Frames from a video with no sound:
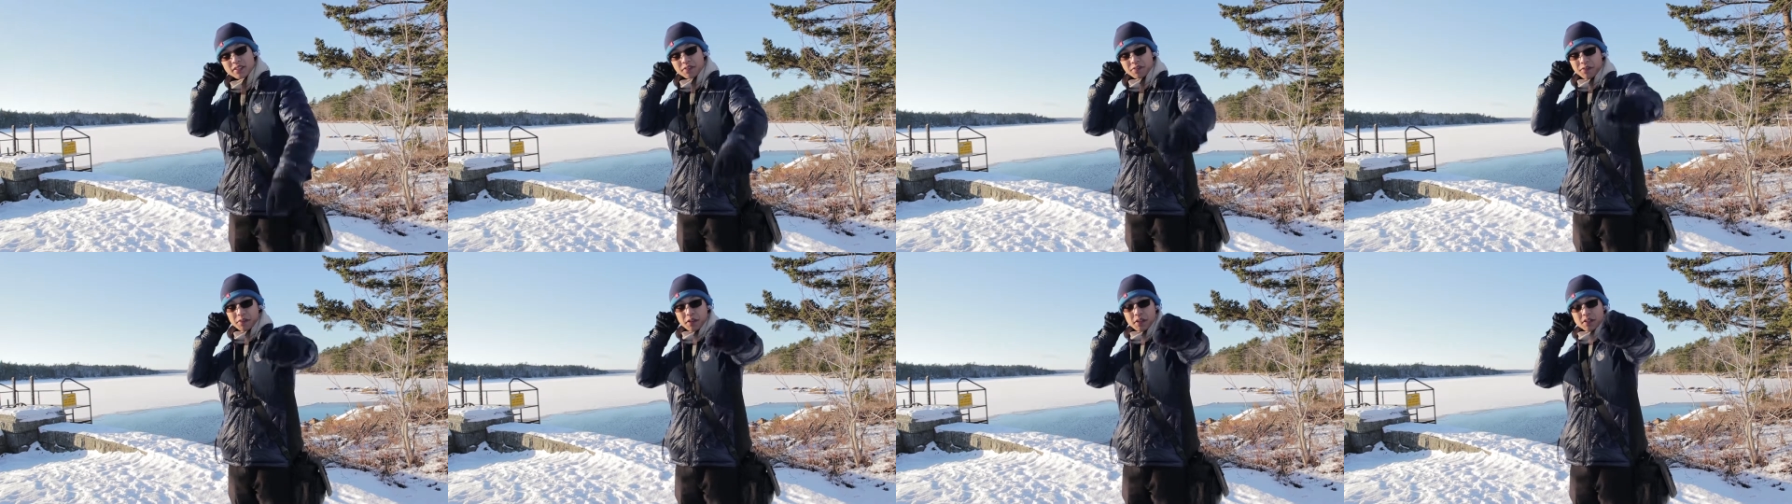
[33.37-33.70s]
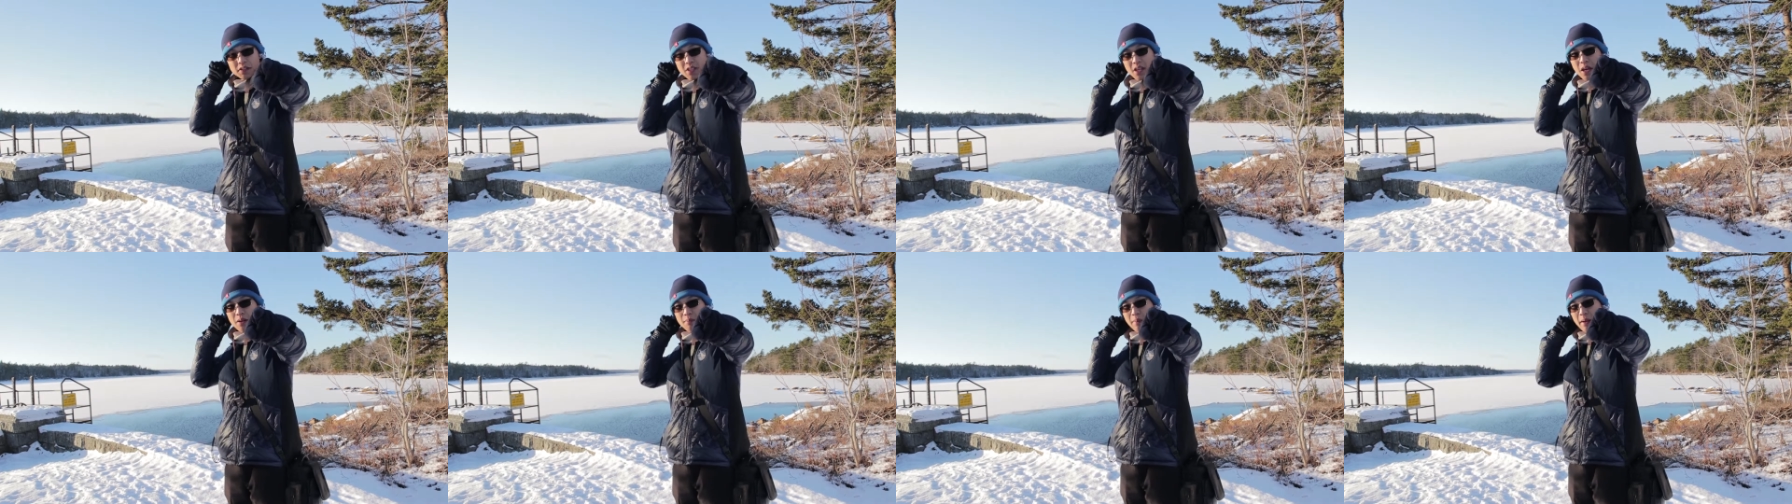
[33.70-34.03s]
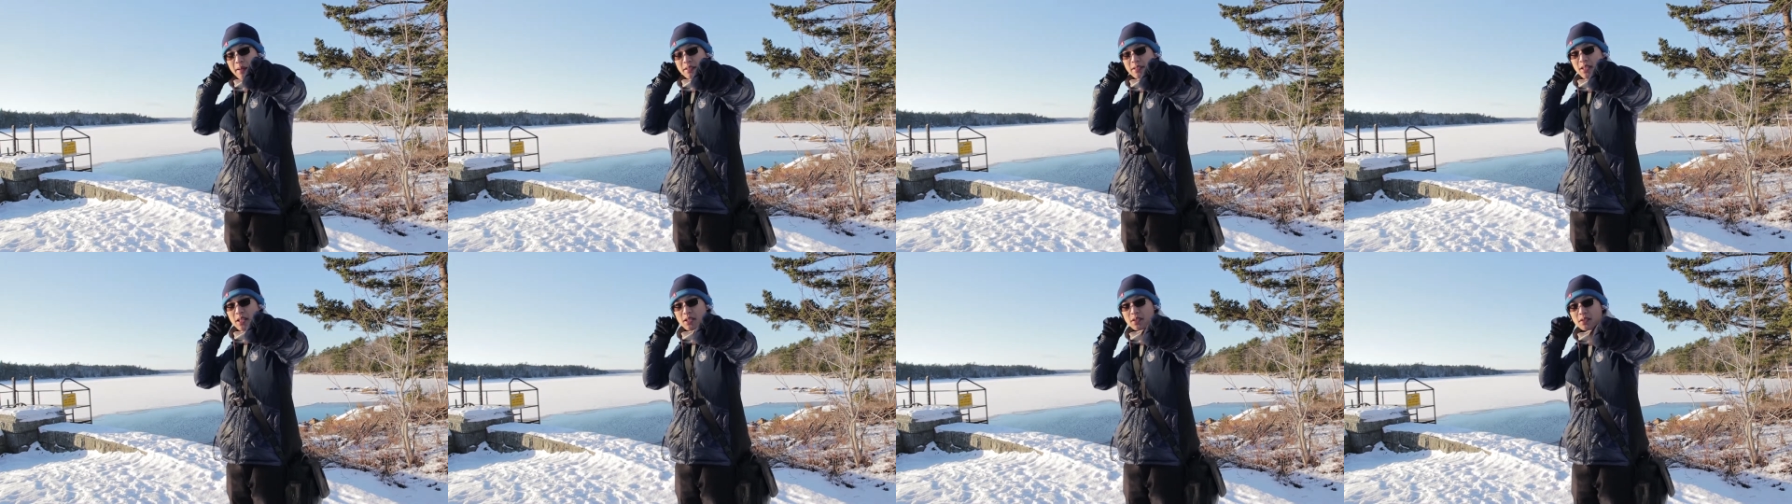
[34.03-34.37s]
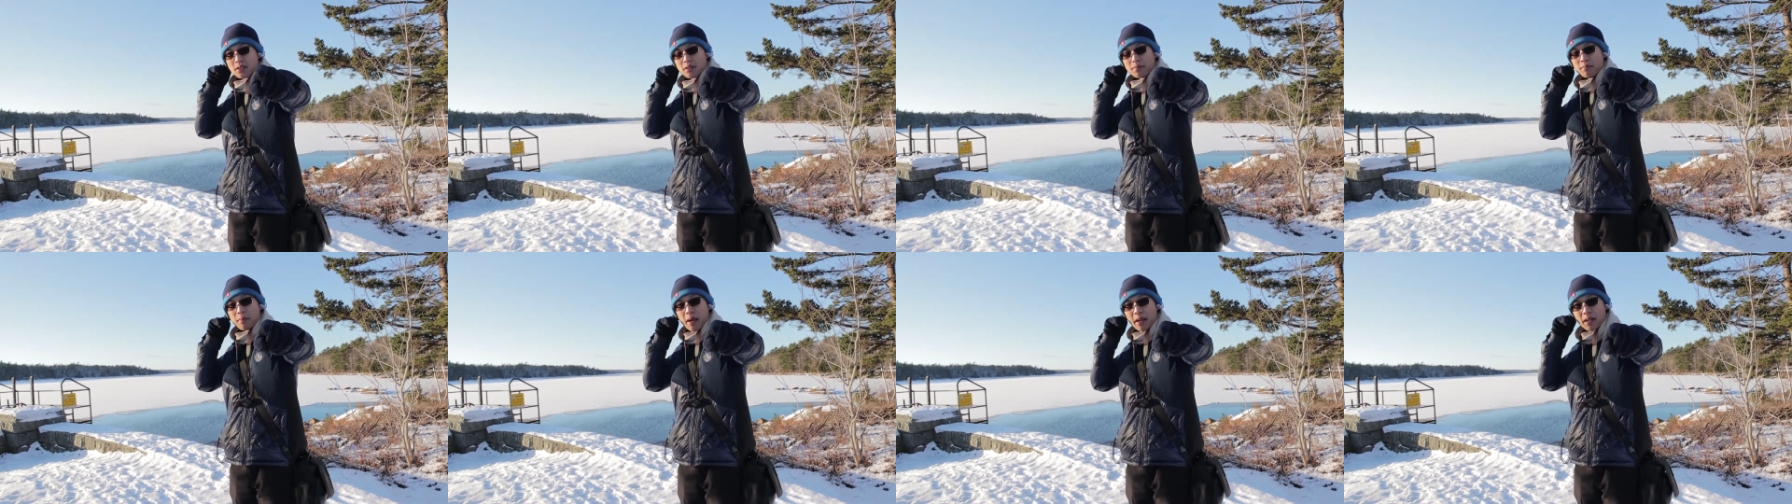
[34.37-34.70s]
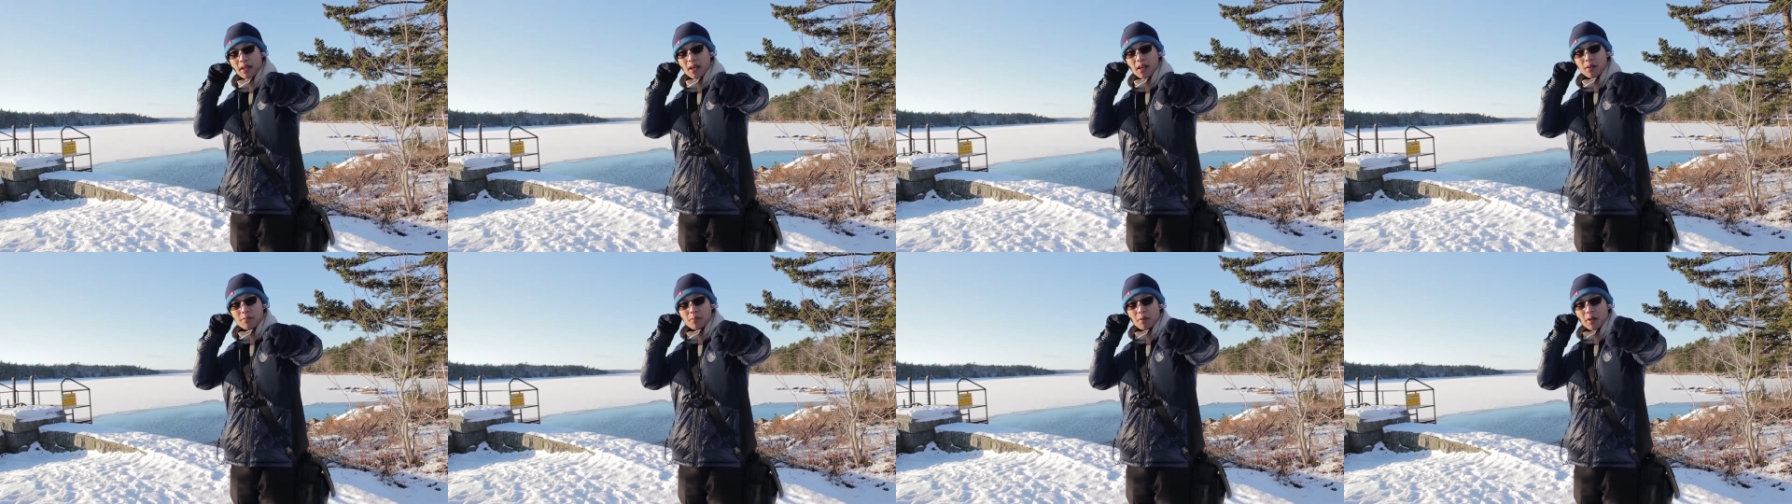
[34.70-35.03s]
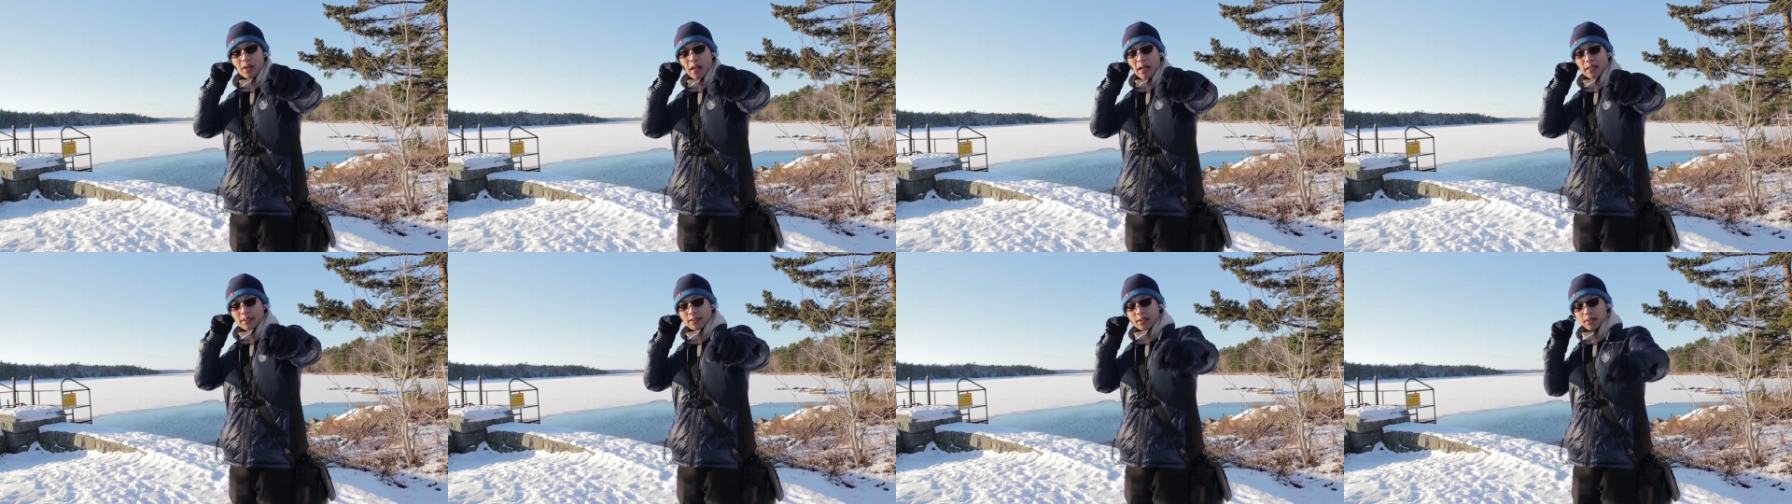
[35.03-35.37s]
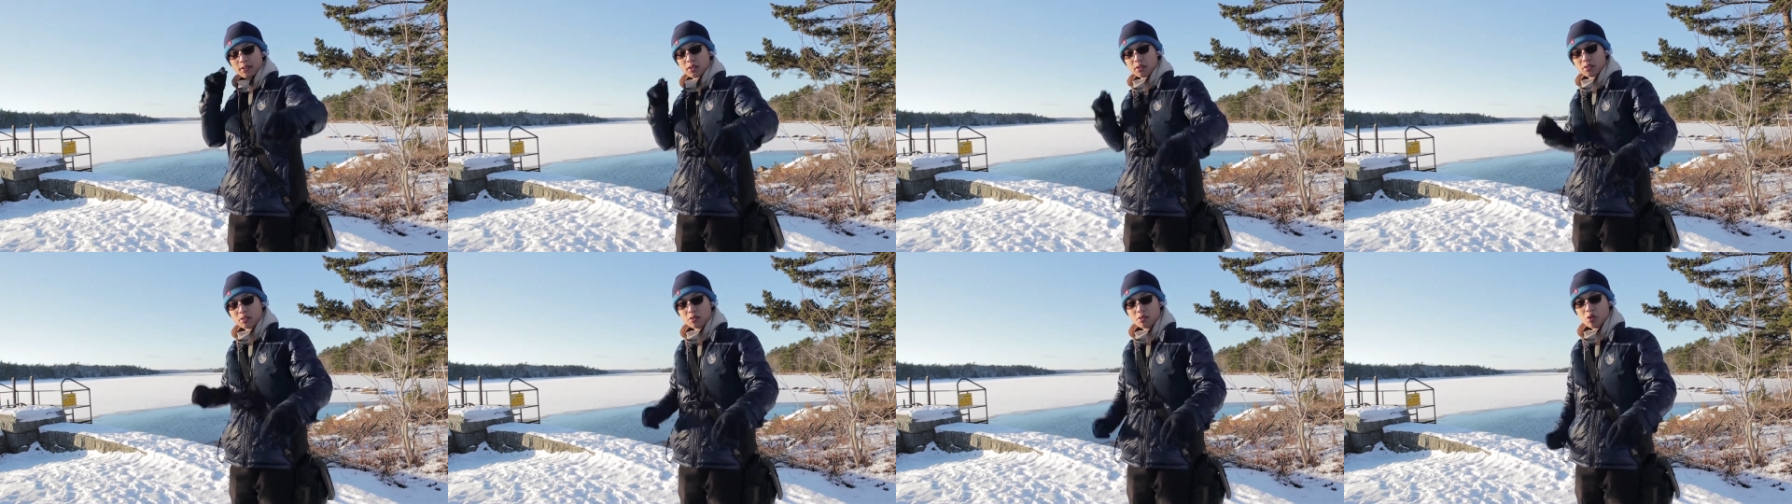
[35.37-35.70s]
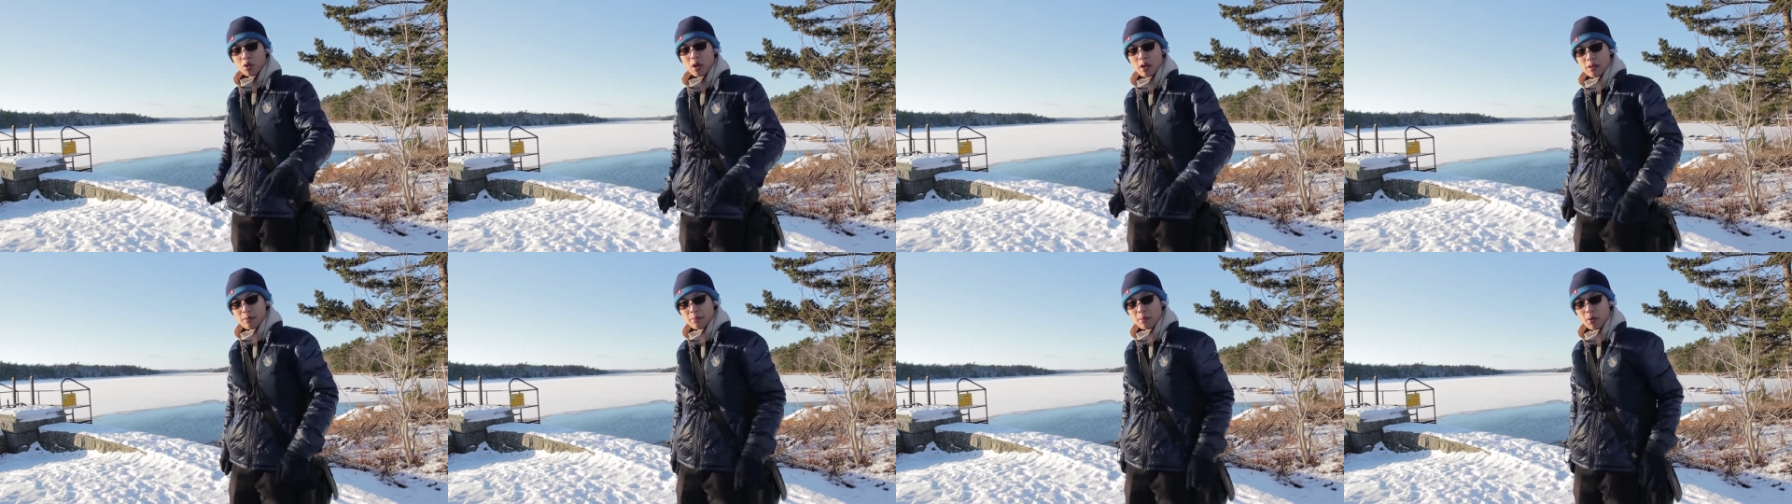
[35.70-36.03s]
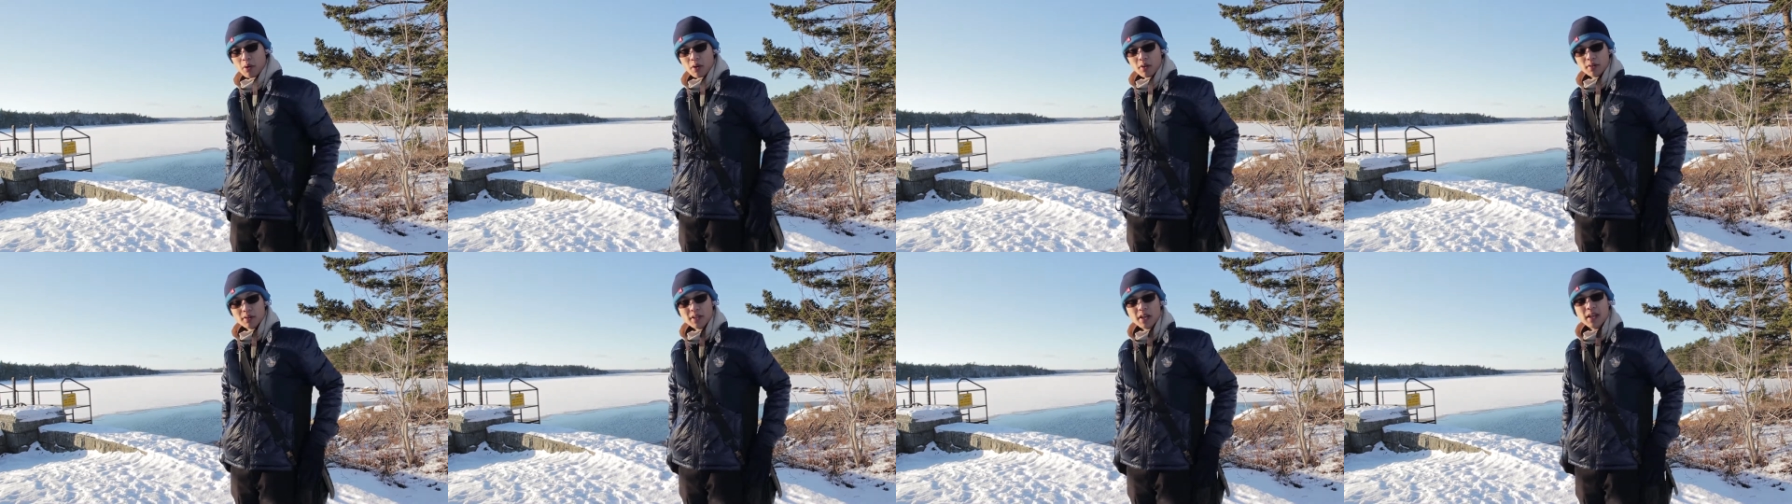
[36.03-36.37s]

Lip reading: the first time I set my camera like this on the tripod,